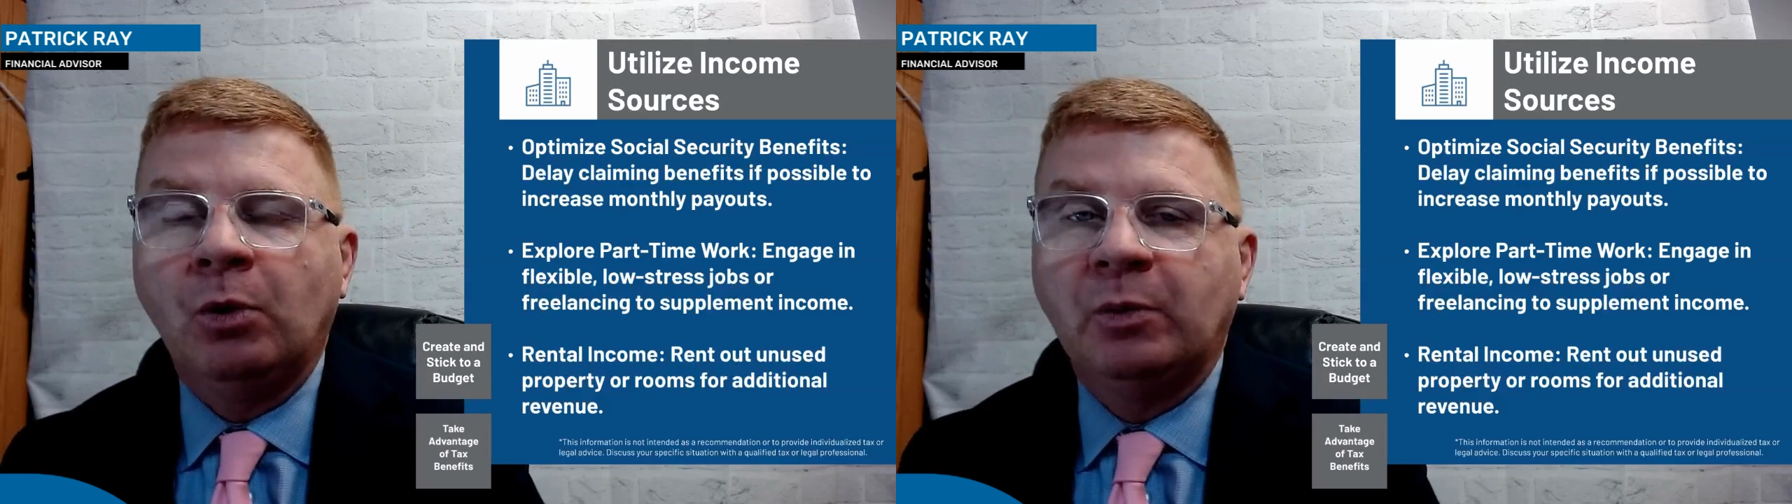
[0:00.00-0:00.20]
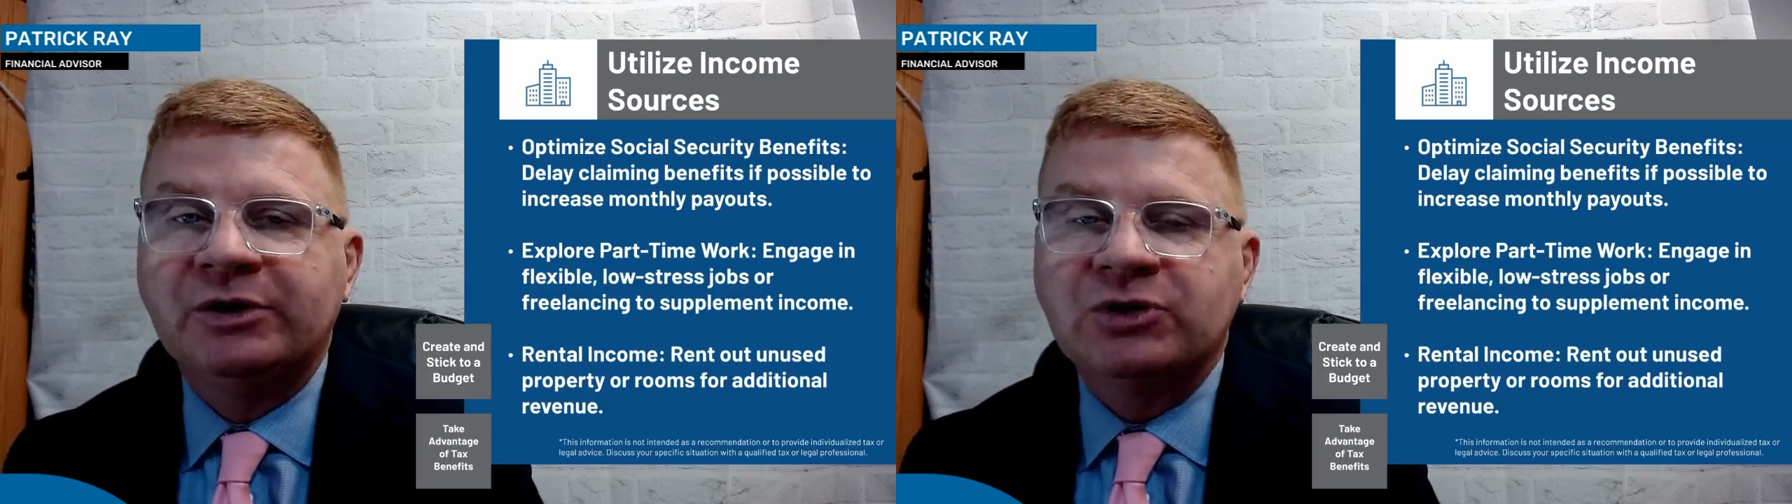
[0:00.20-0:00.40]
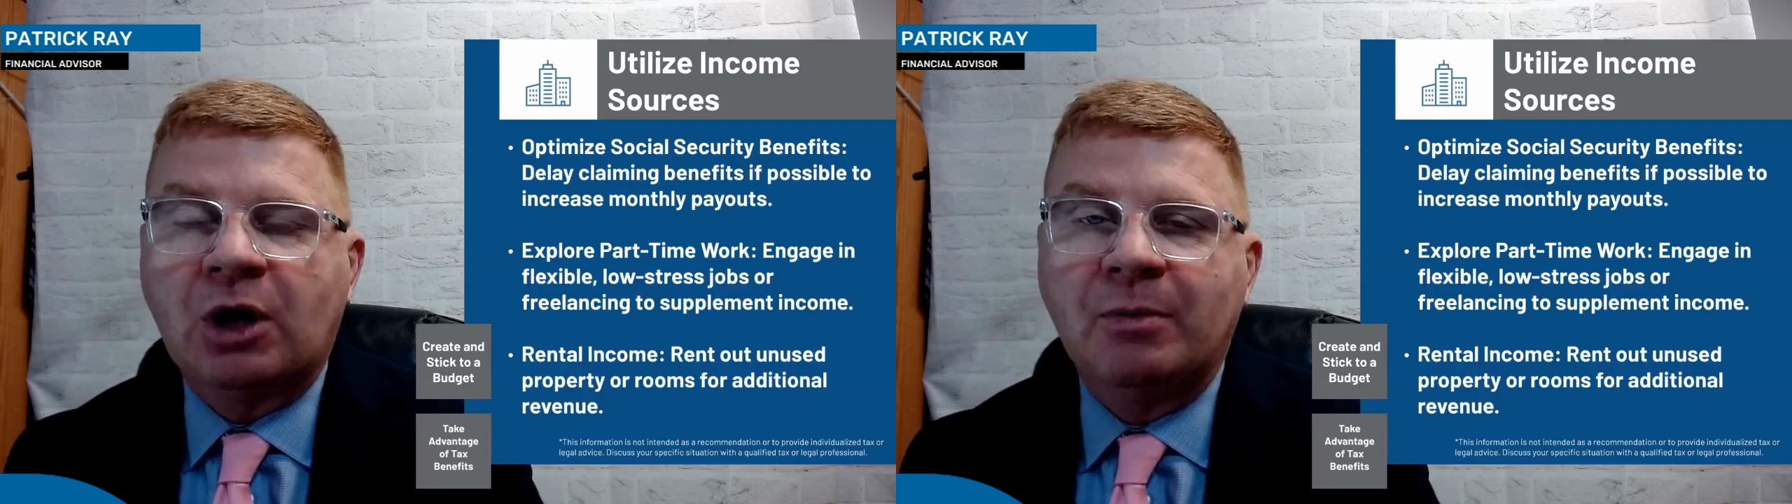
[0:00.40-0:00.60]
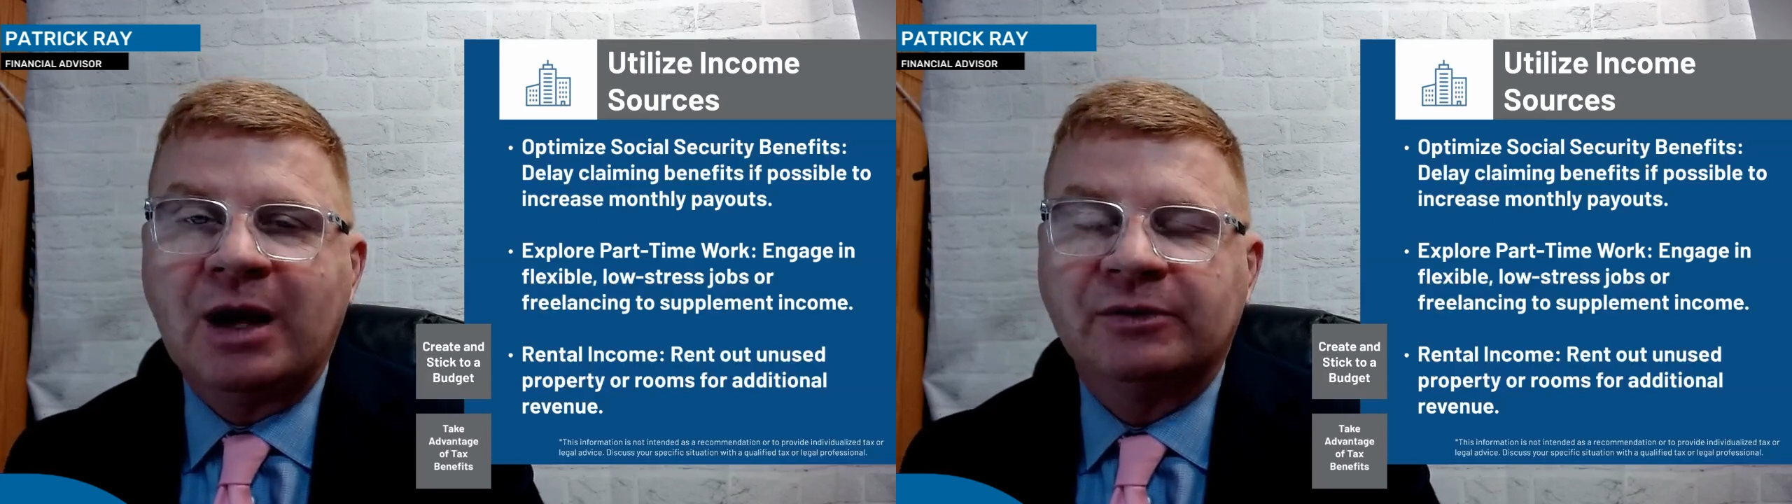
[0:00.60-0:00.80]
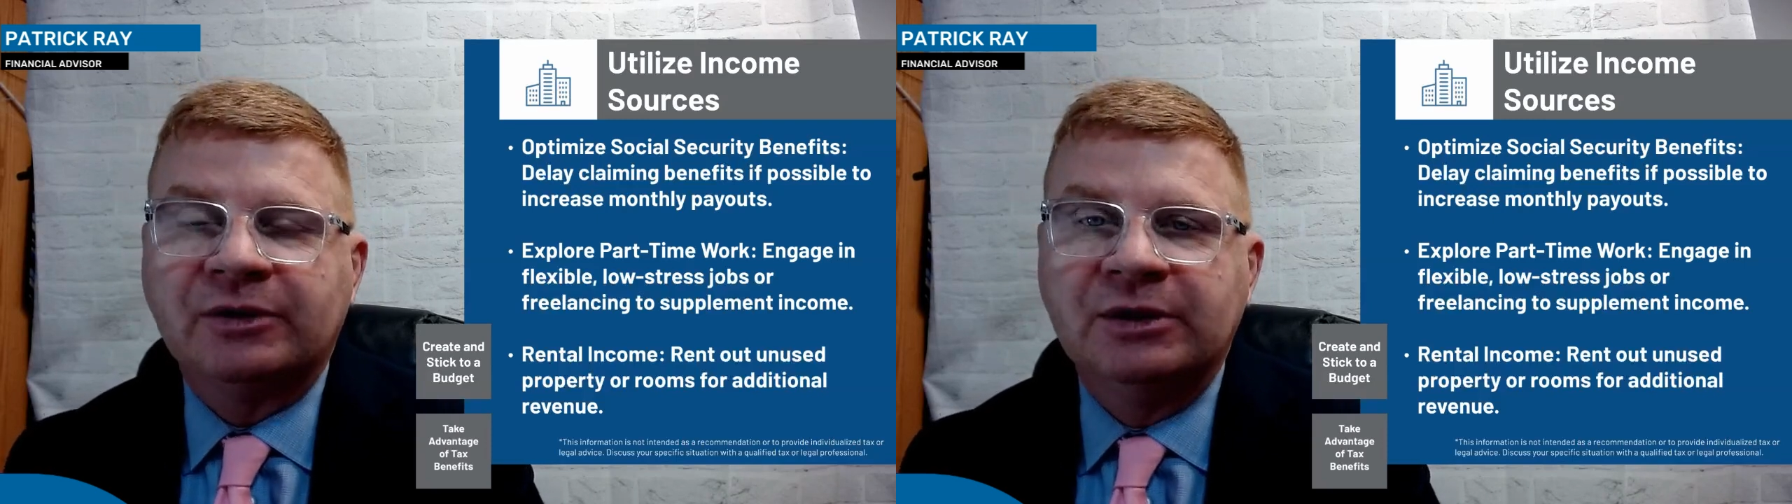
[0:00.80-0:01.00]
when we talk
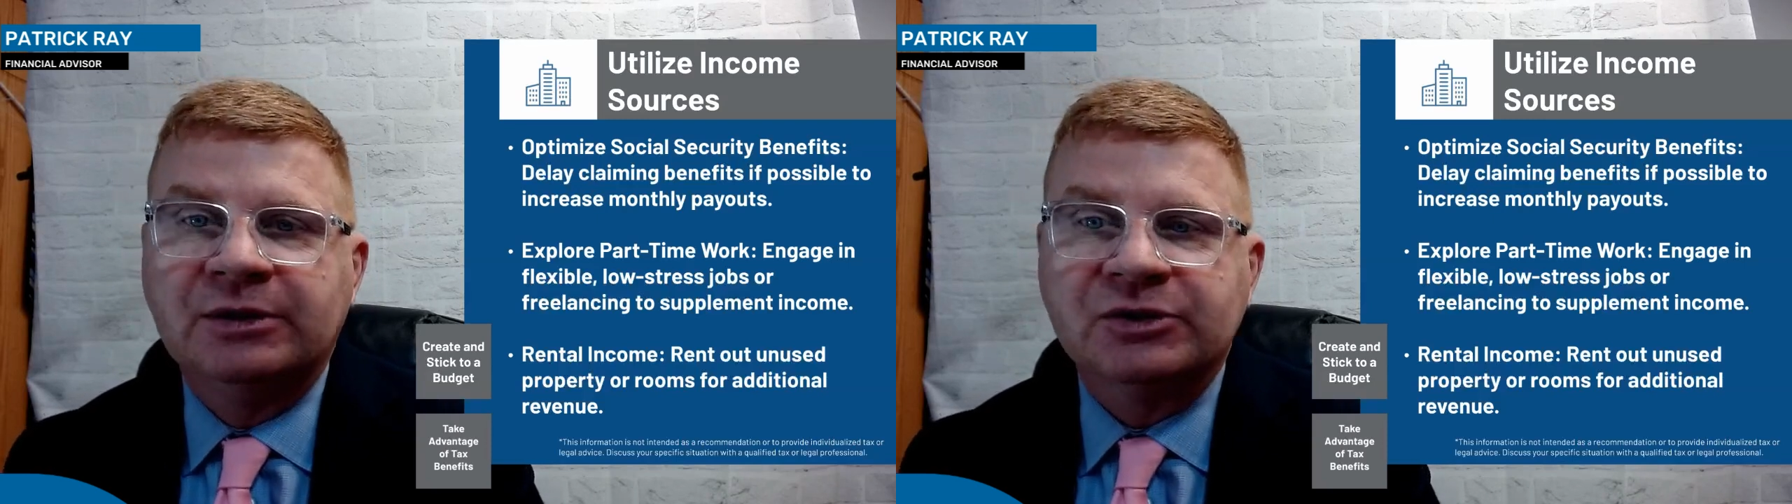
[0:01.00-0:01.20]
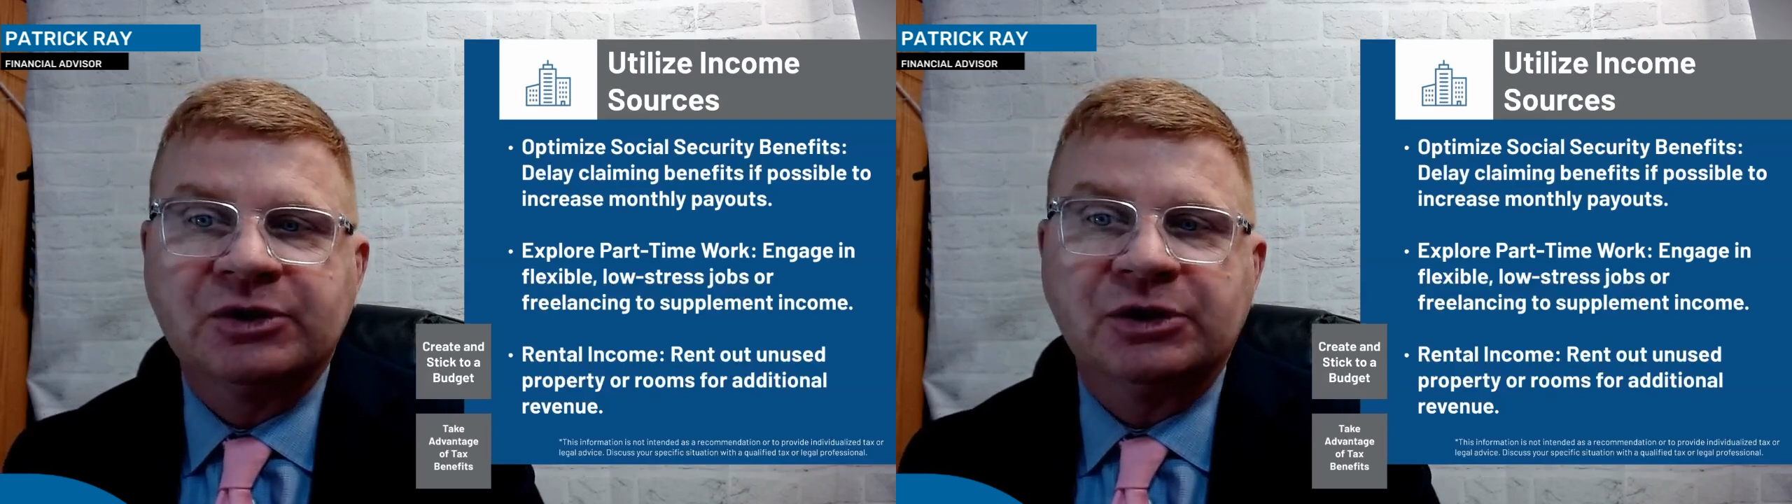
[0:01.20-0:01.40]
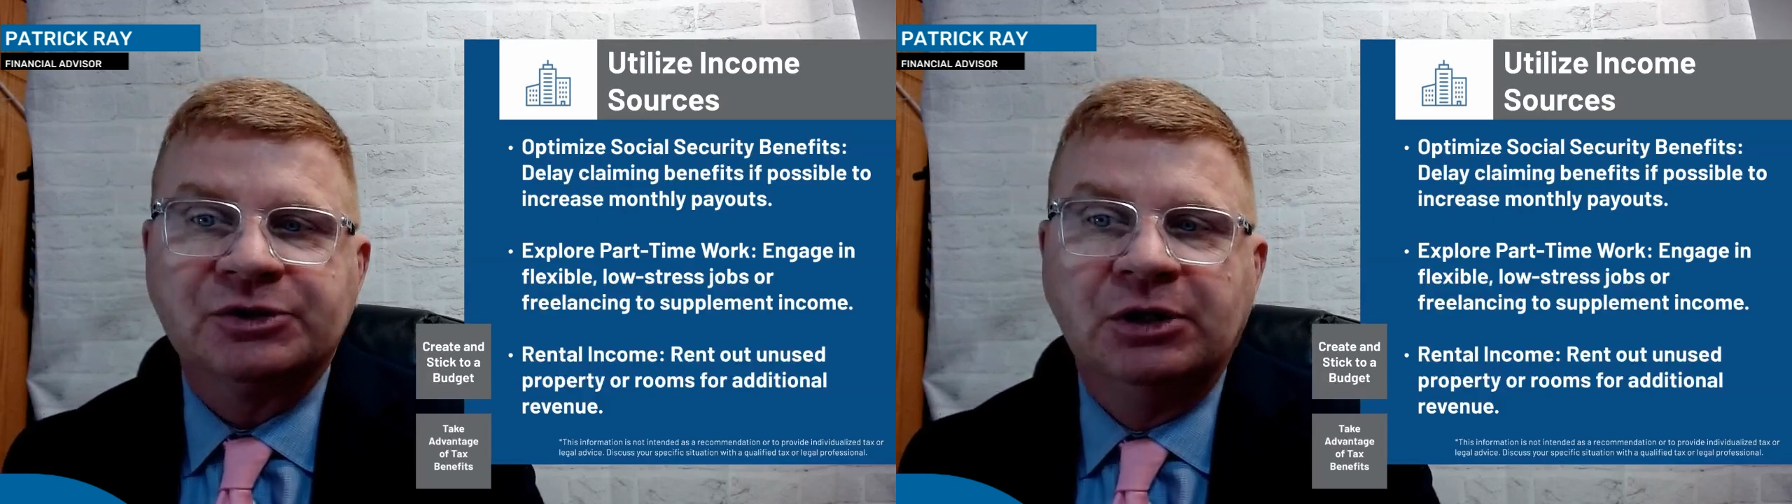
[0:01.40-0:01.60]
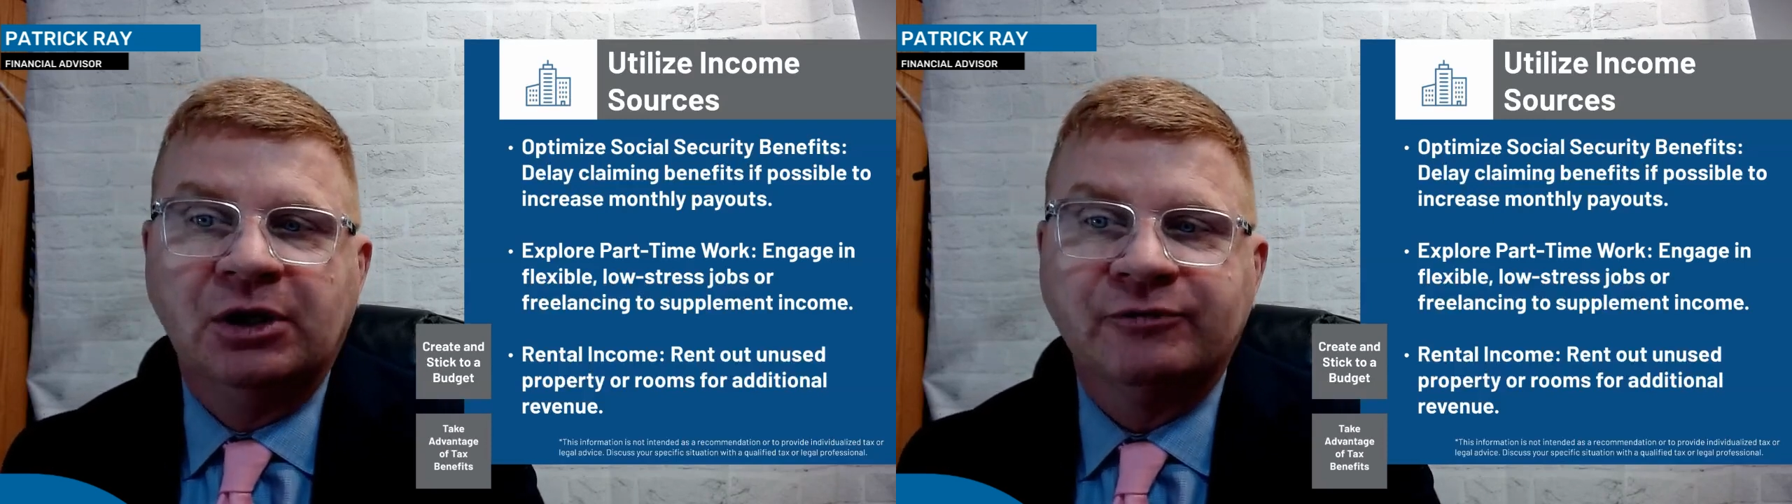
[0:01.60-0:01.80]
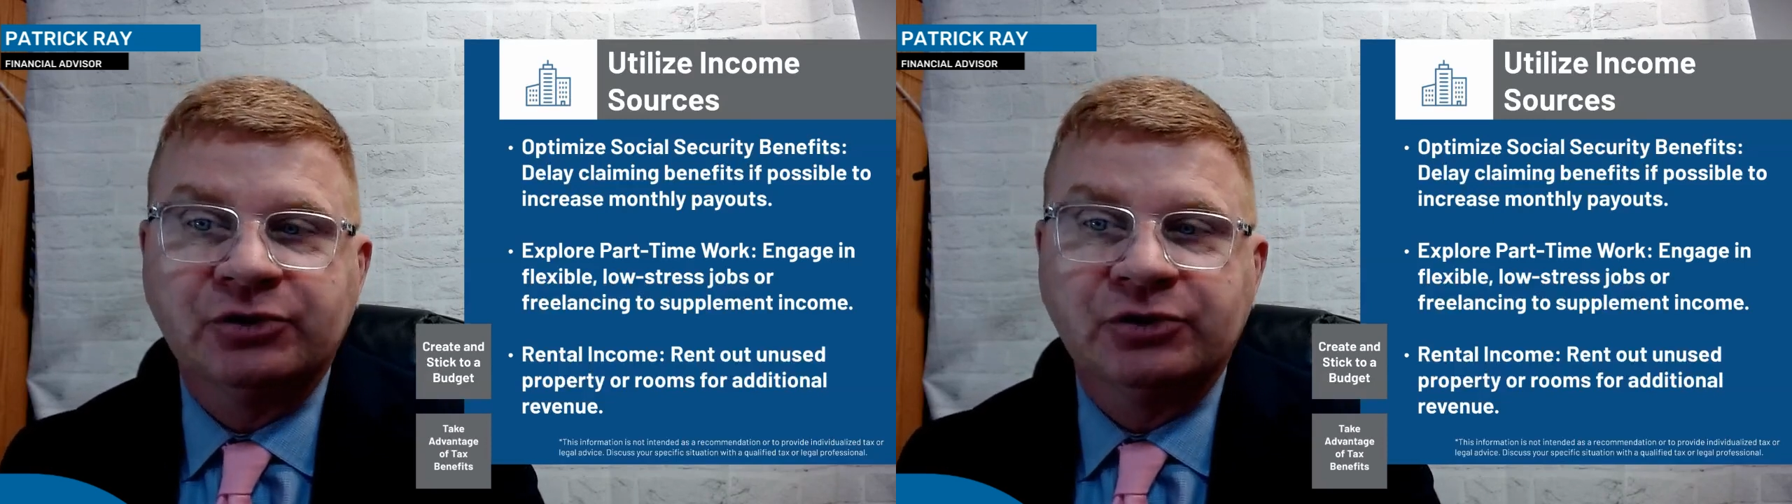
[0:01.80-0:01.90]
about the discussion of